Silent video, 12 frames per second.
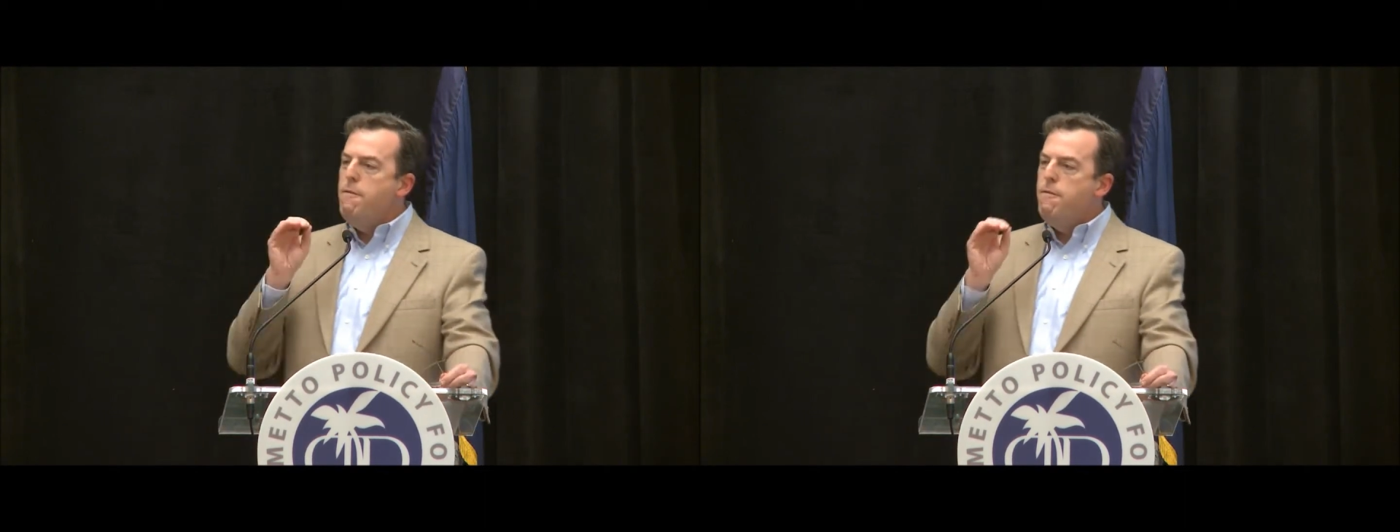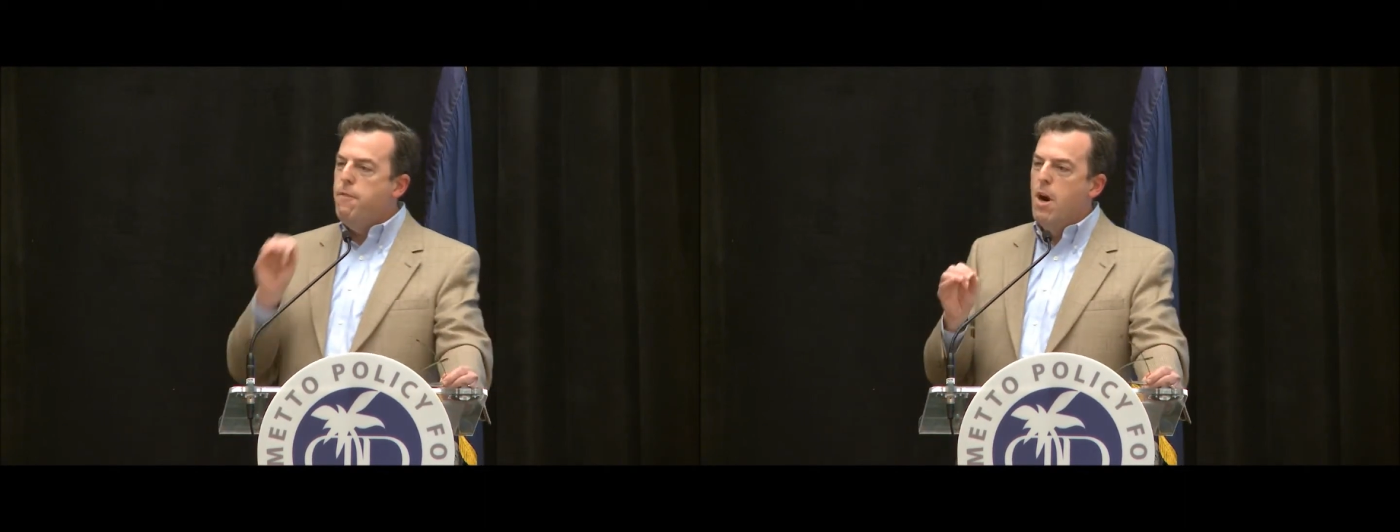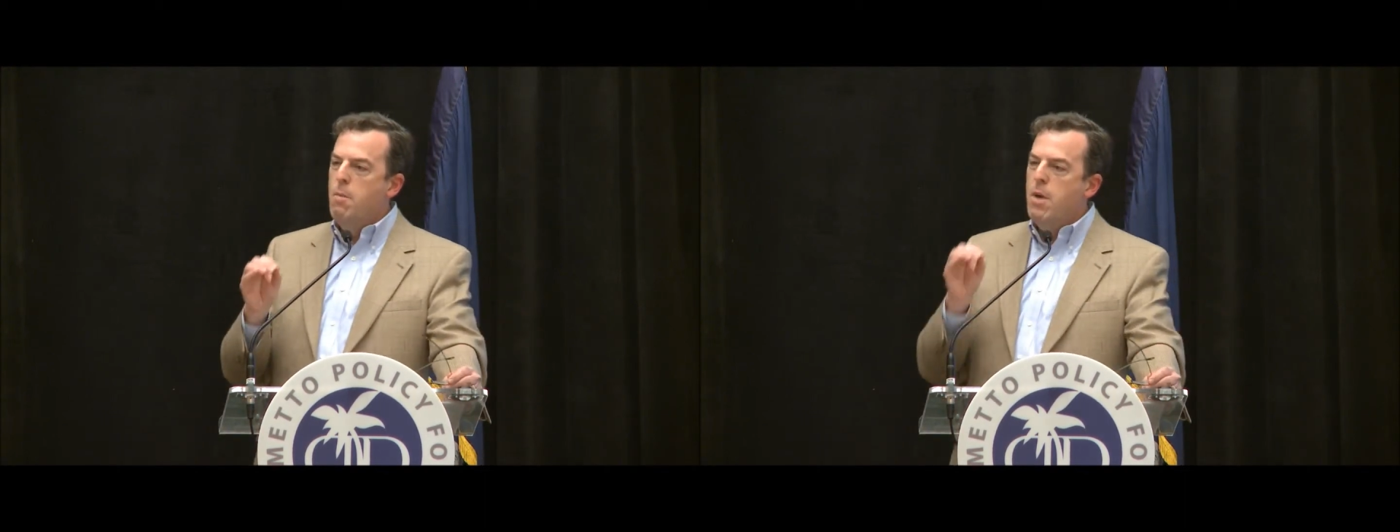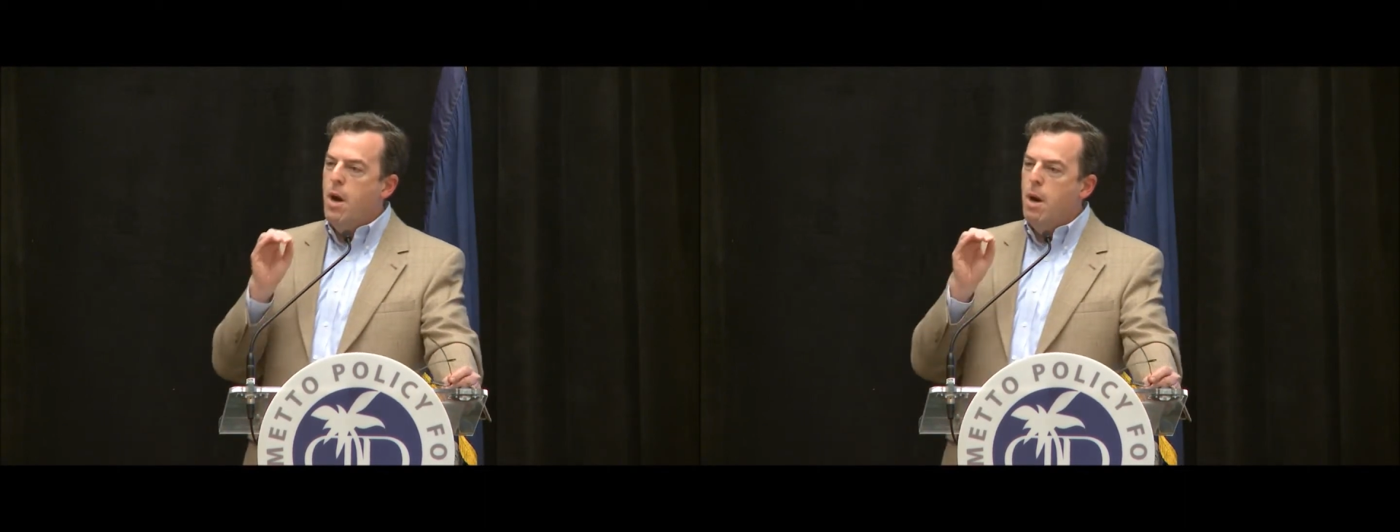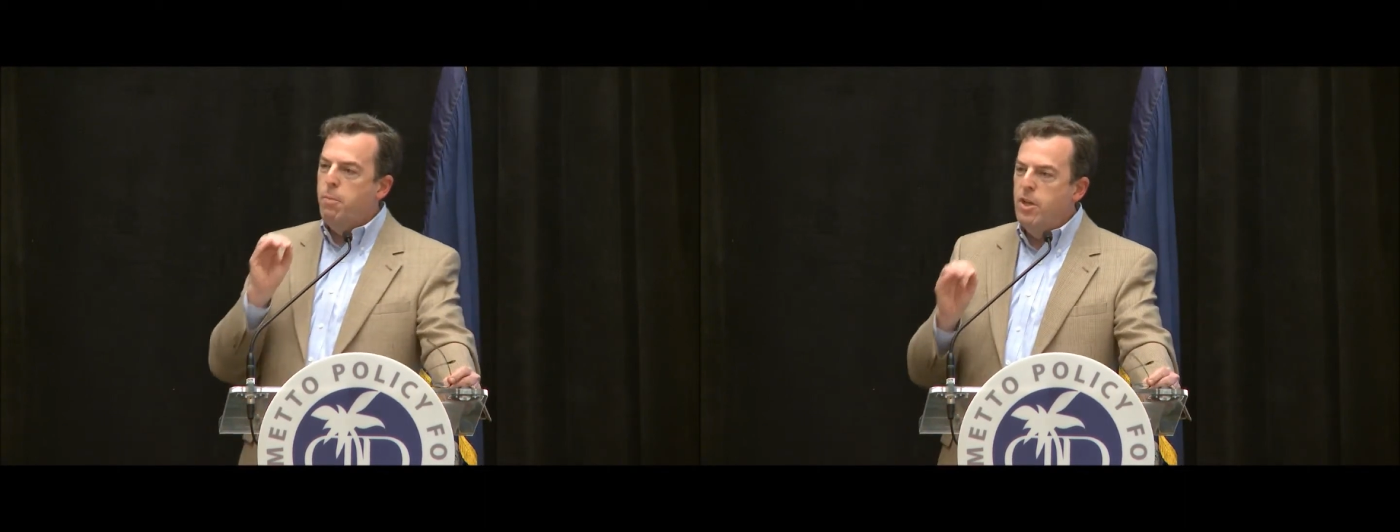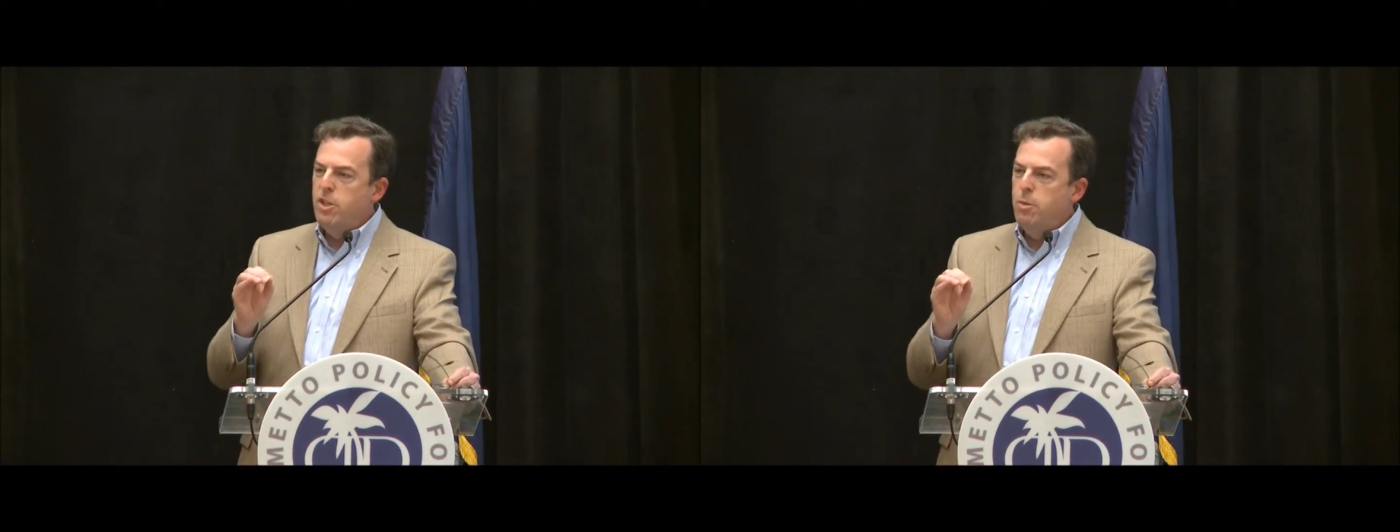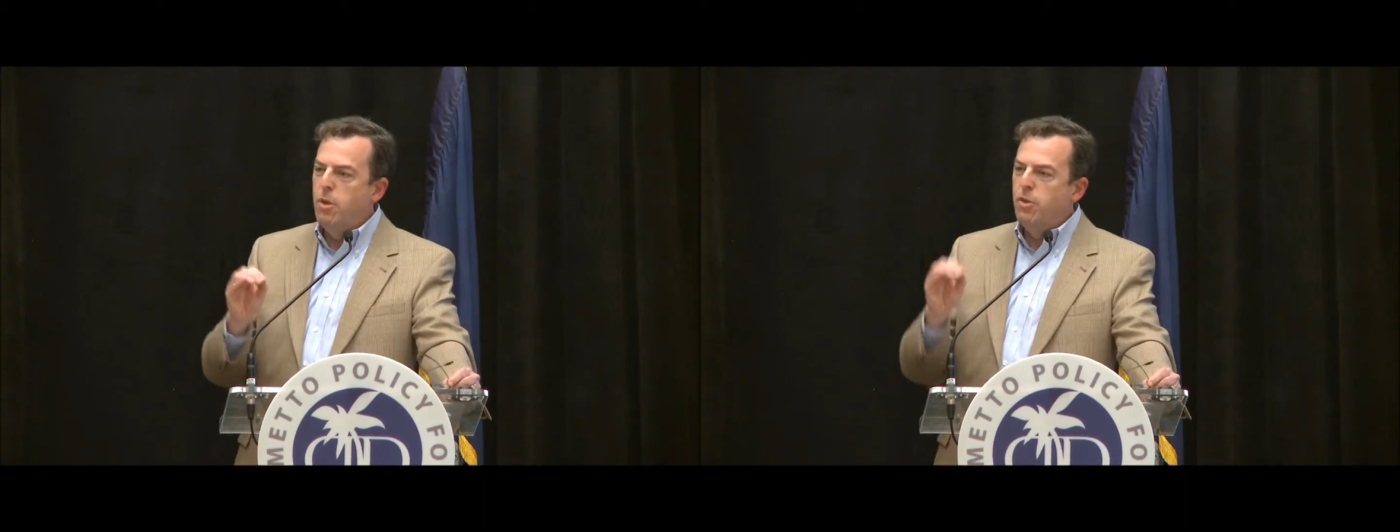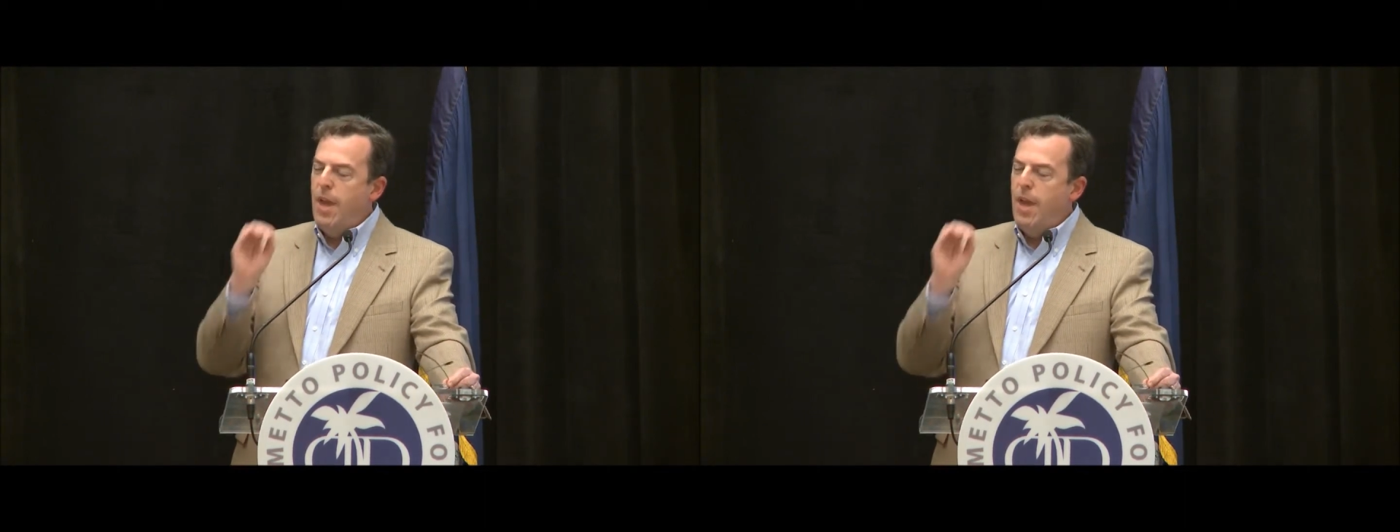firm in our principles,